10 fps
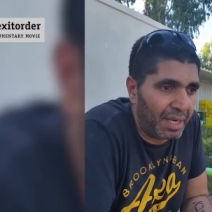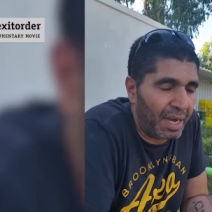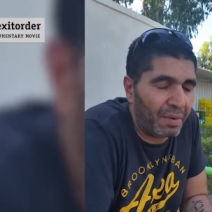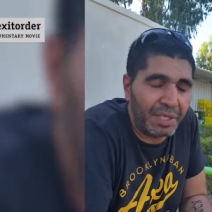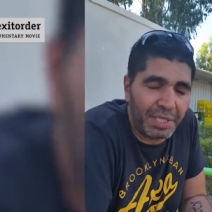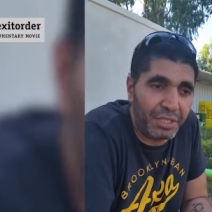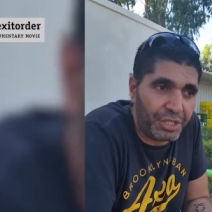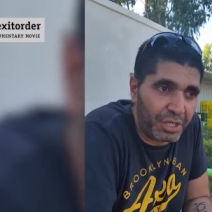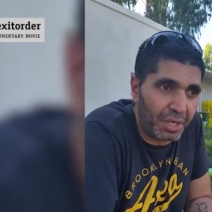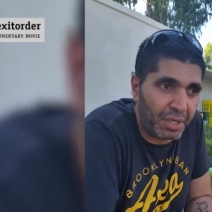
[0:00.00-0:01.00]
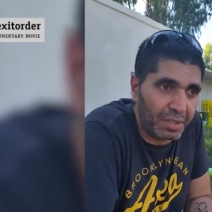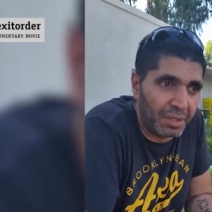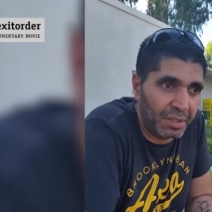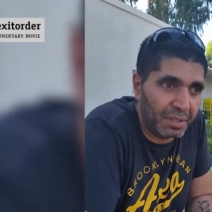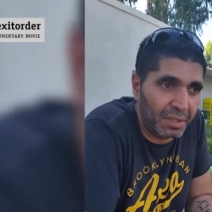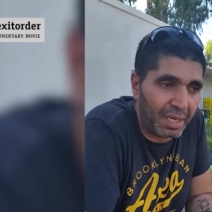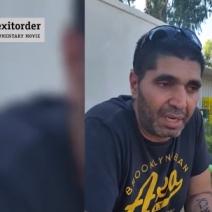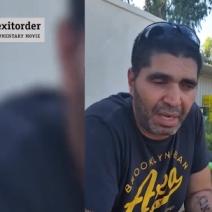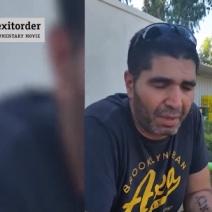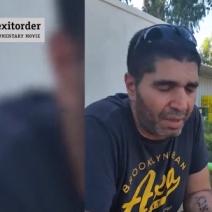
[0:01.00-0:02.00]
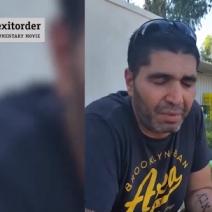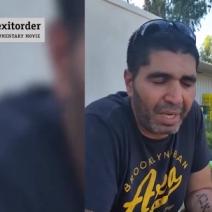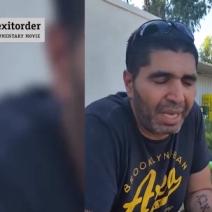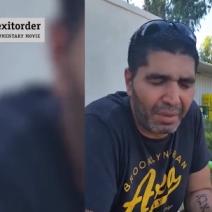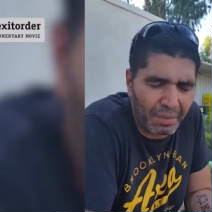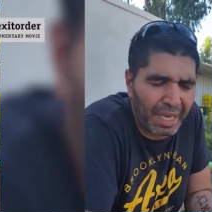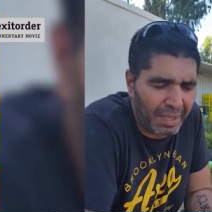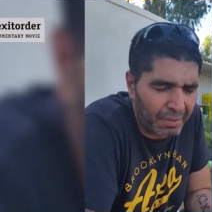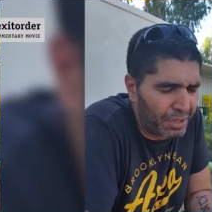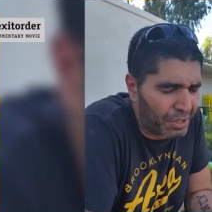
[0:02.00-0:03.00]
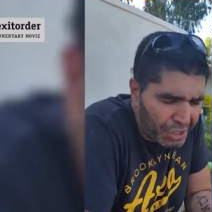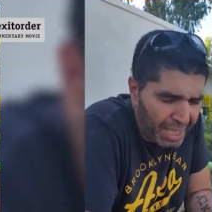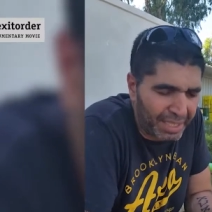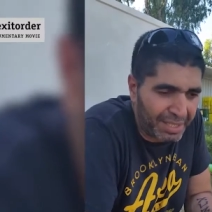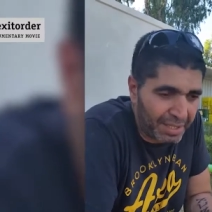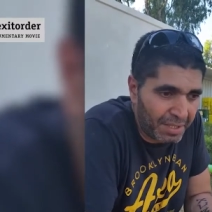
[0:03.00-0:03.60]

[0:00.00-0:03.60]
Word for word: I was in shock. I really was shocked.